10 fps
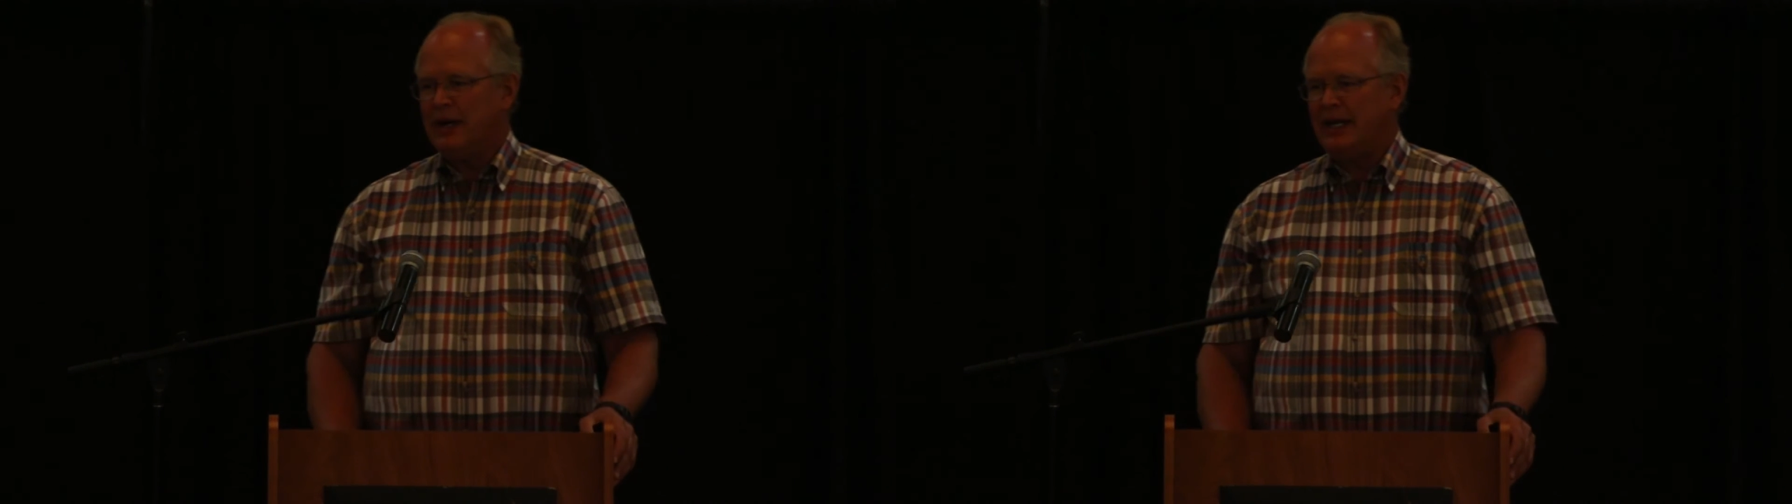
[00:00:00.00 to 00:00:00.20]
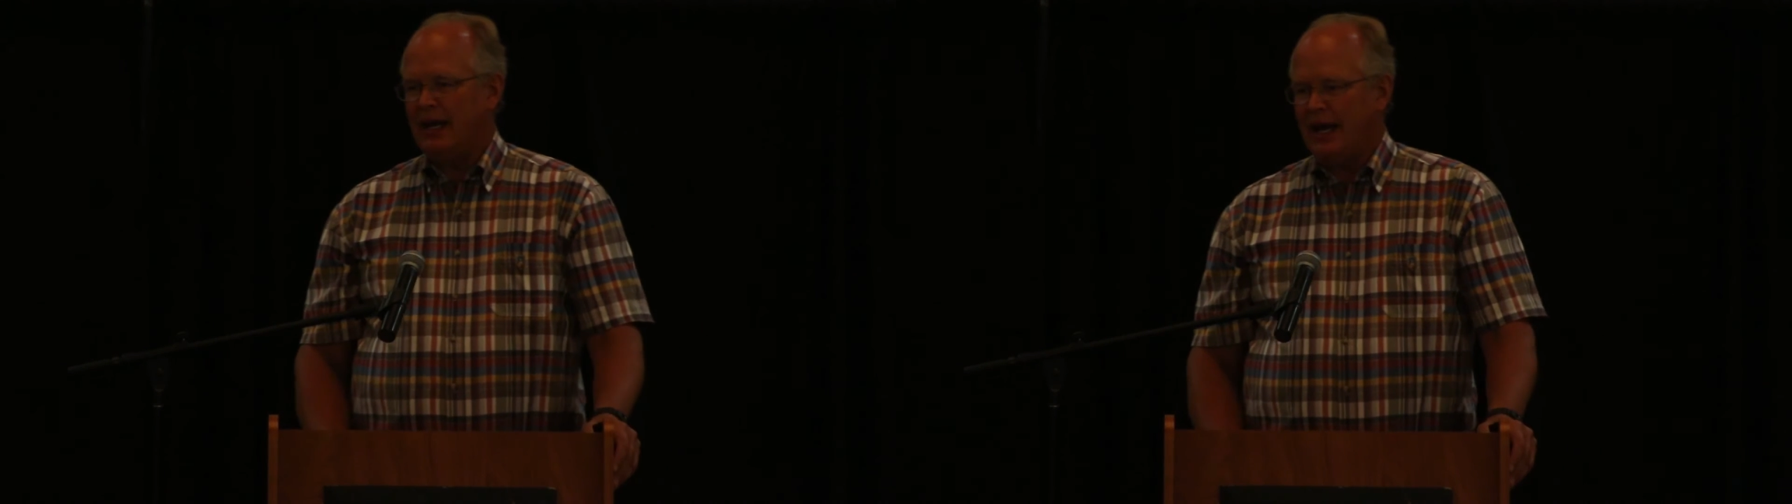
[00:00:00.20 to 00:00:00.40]

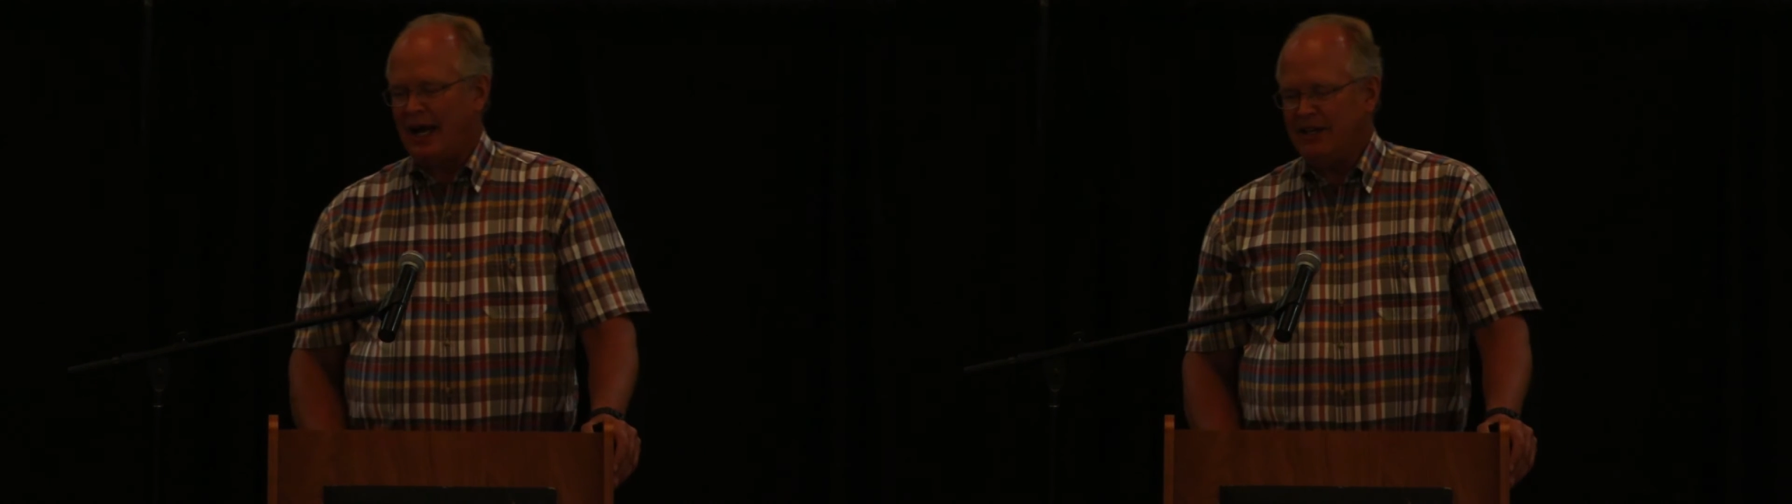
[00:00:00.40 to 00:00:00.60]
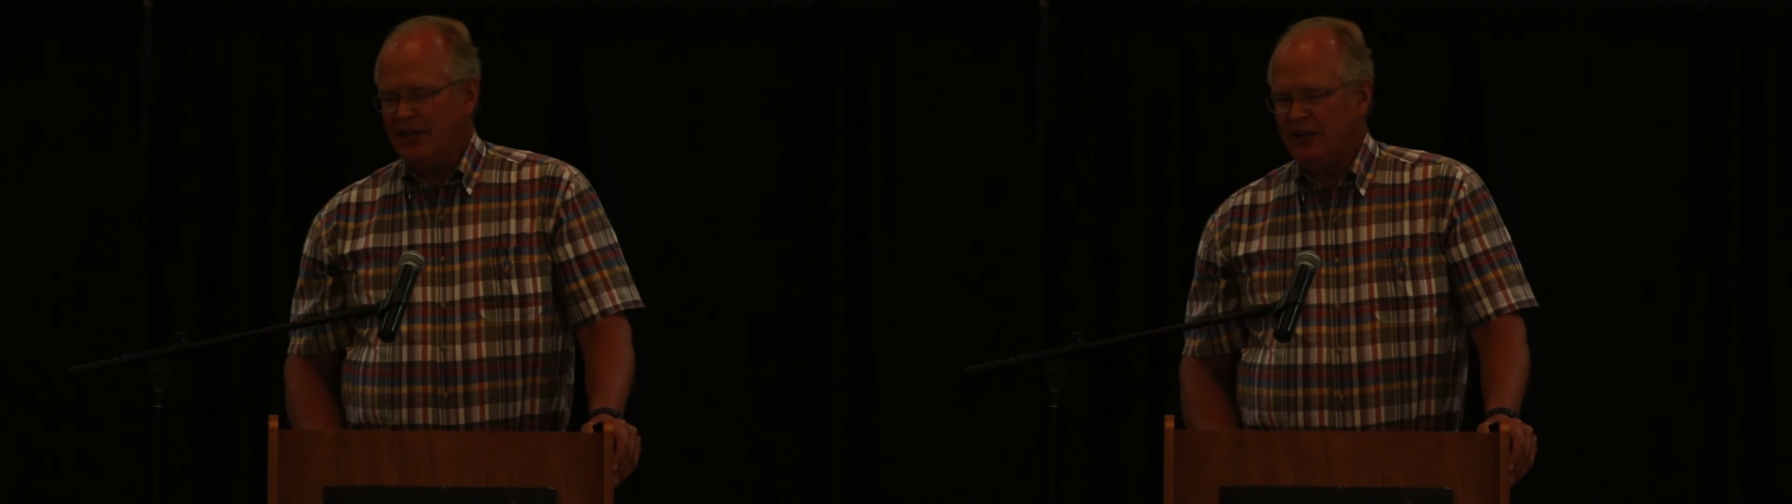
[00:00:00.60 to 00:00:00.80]
but
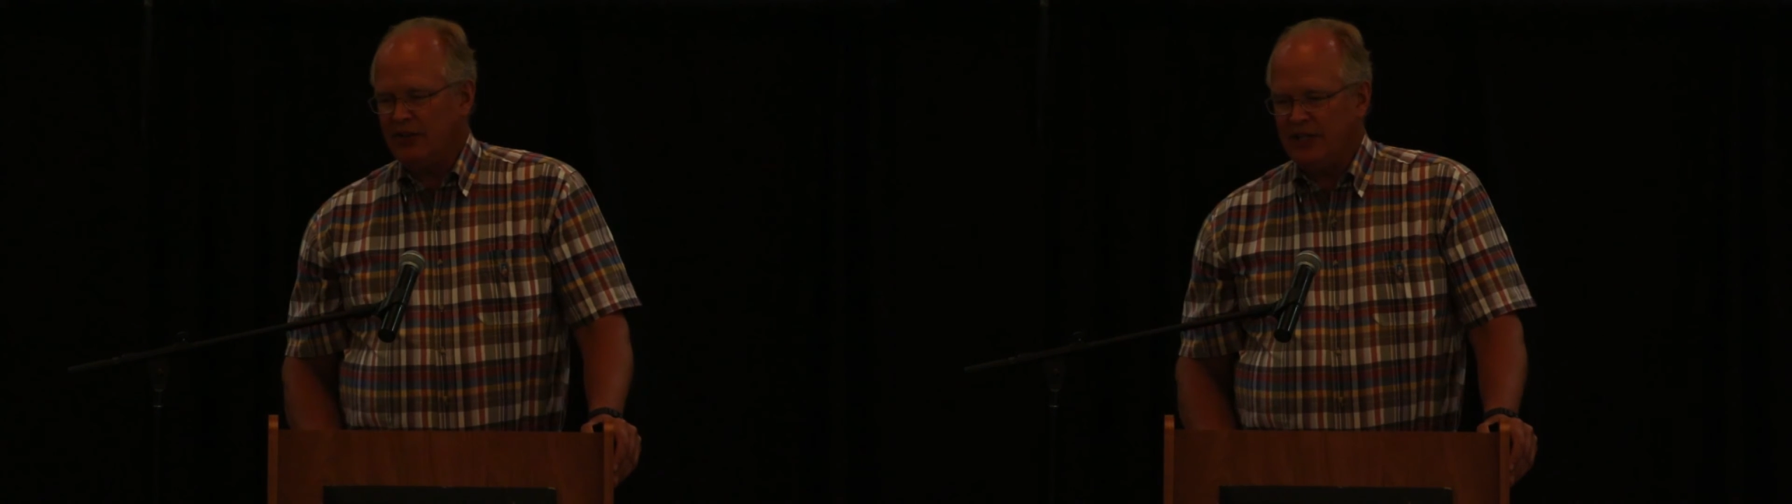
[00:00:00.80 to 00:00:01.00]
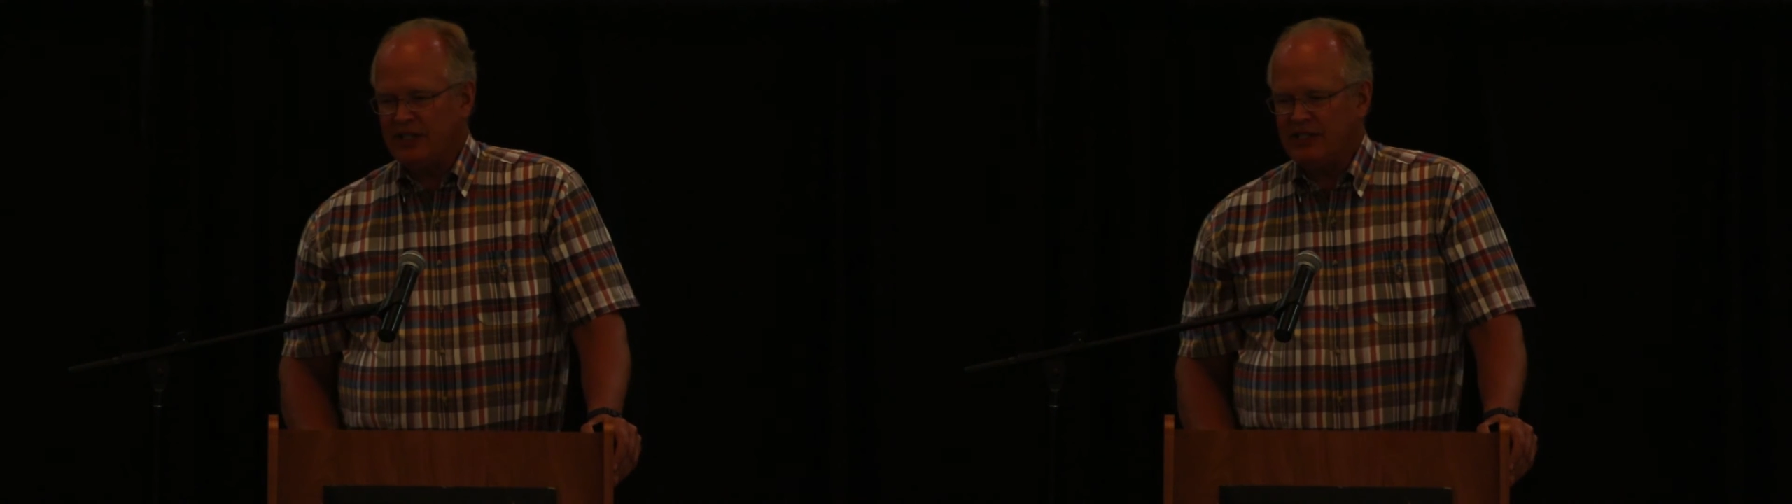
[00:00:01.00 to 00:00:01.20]
I, tell
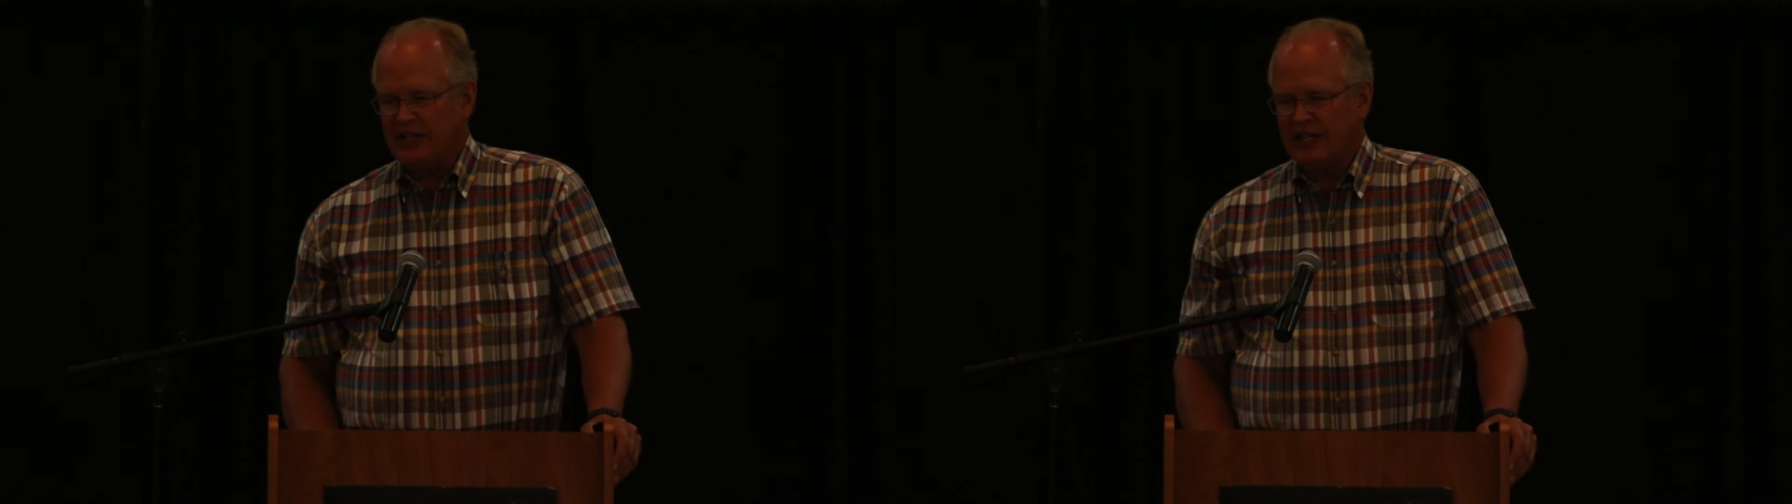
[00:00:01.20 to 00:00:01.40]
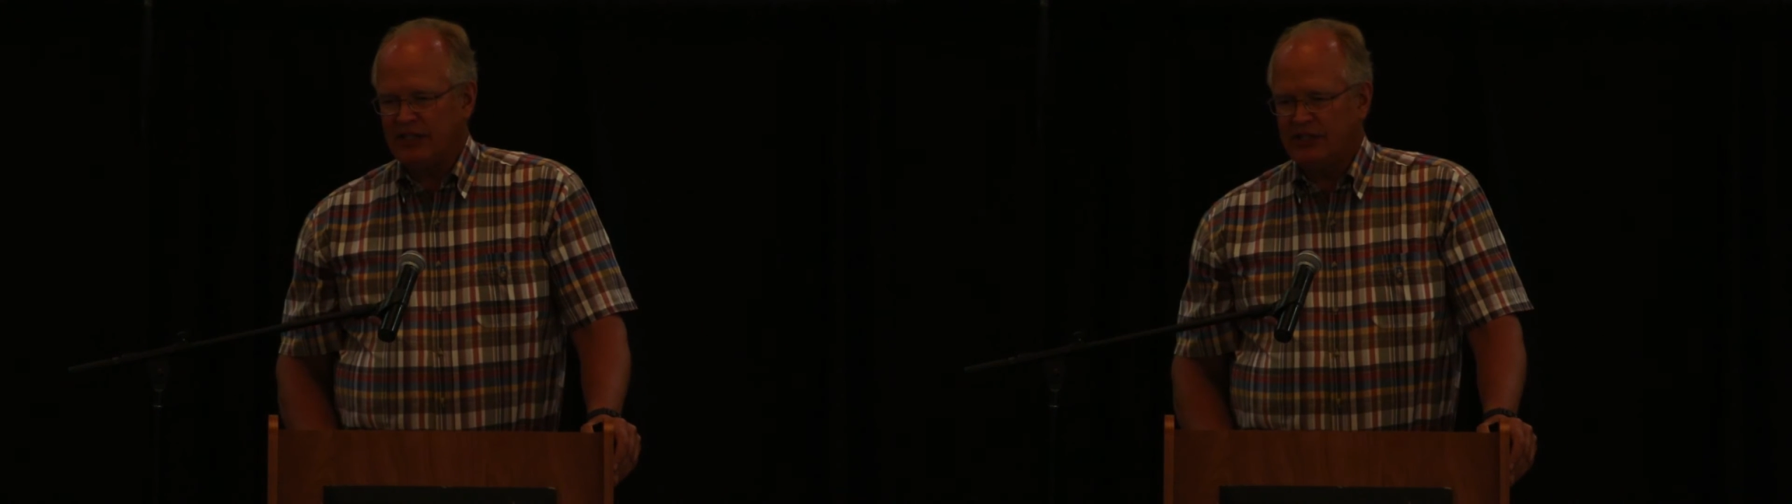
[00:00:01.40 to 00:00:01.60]
you these
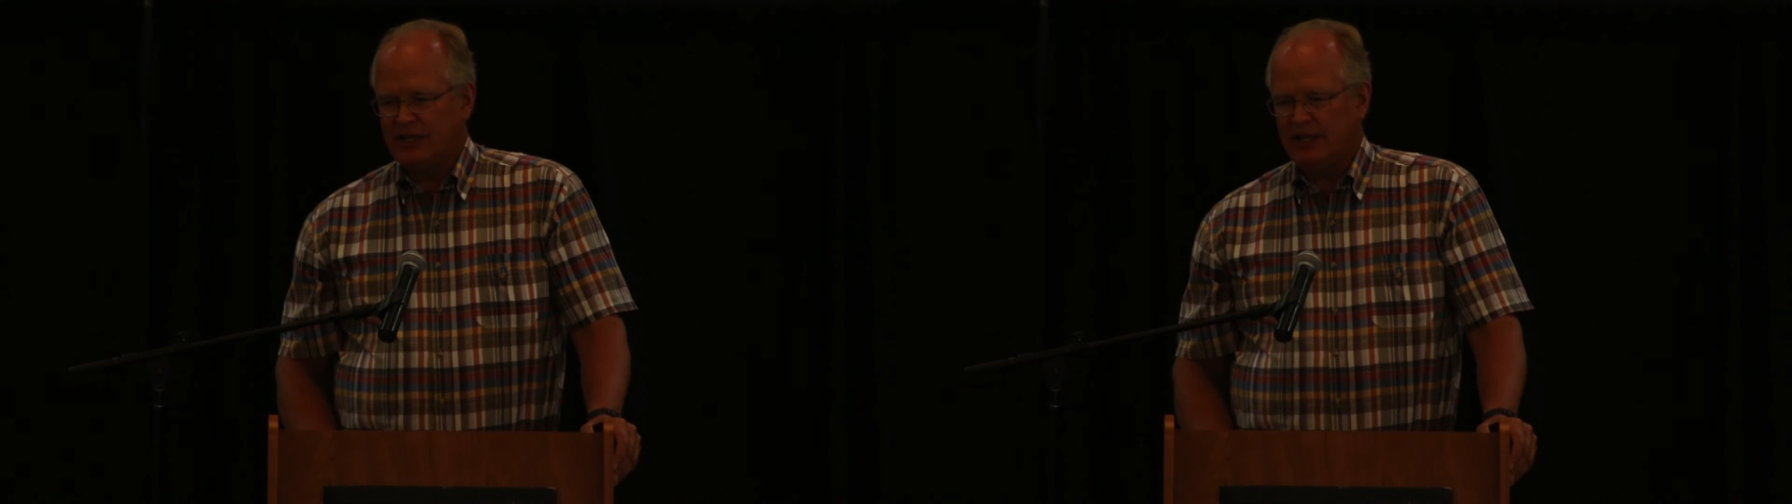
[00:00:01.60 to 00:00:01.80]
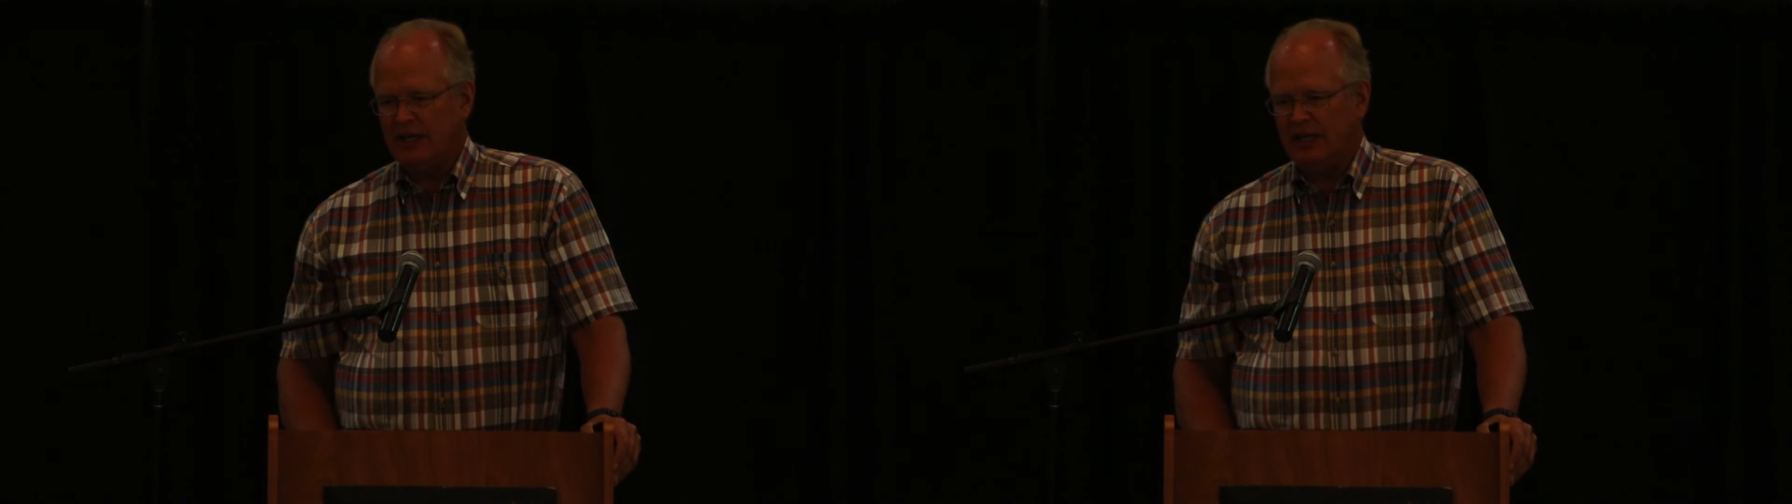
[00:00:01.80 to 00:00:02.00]

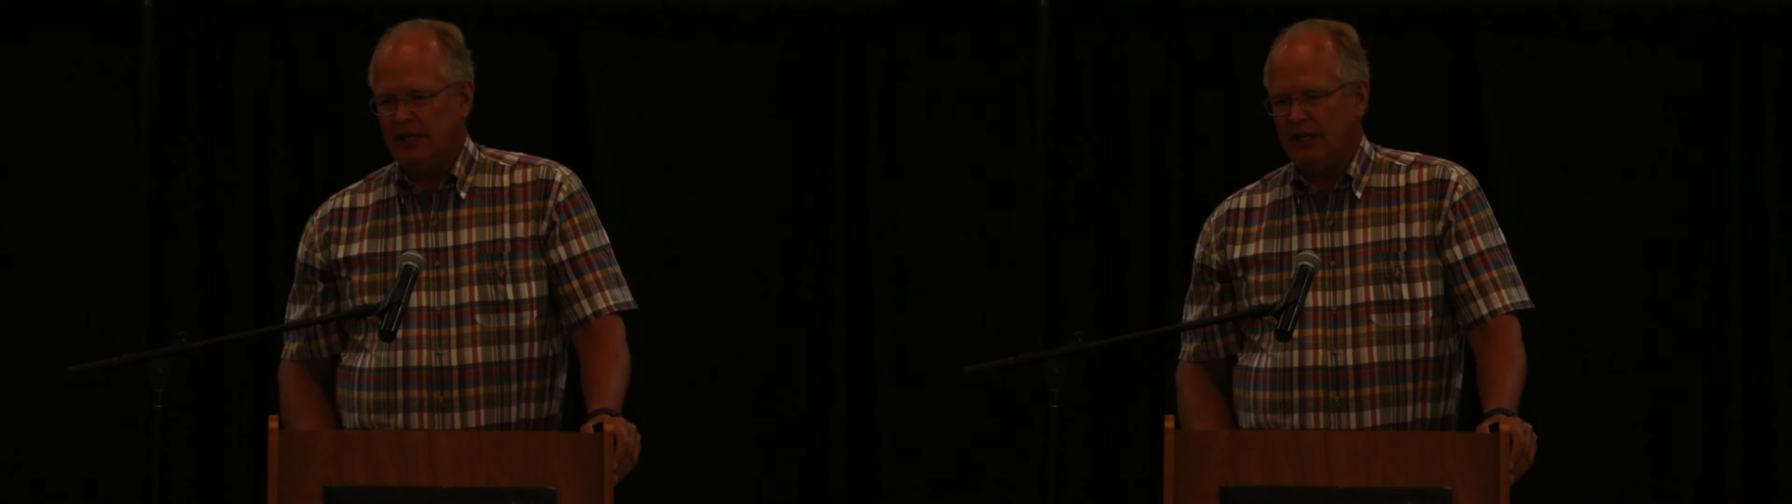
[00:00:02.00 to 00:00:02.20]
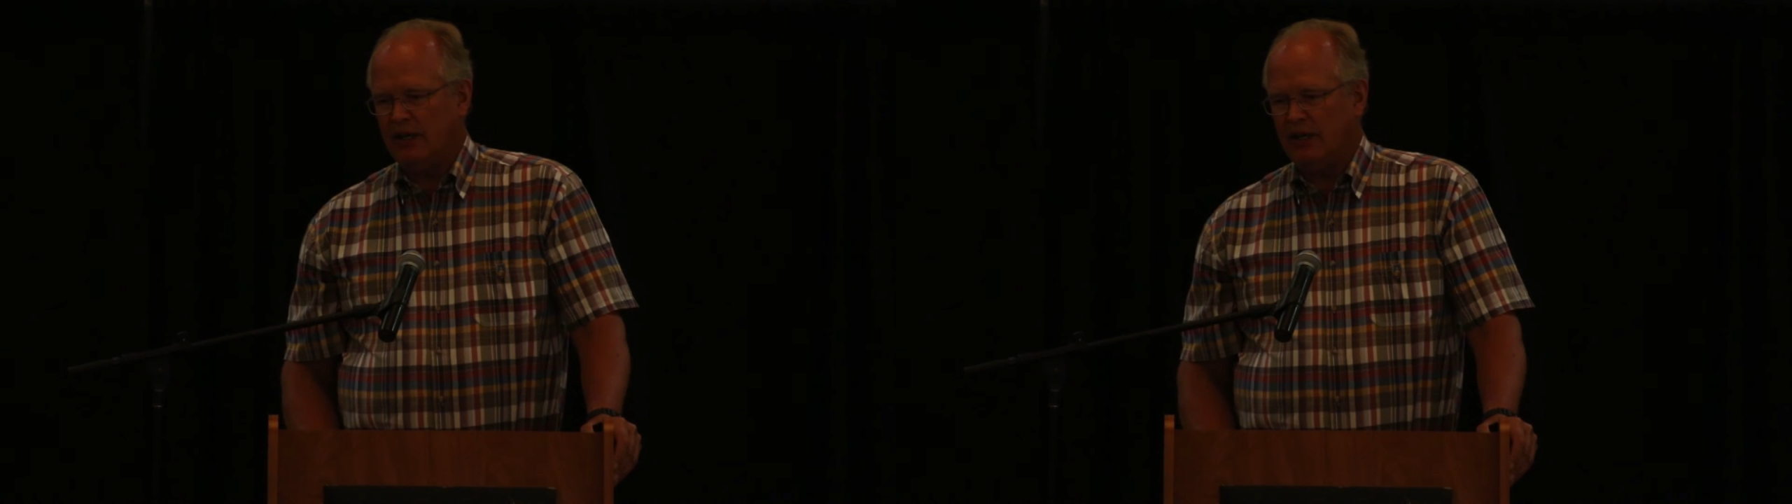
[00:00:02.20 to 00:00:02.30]
things uh,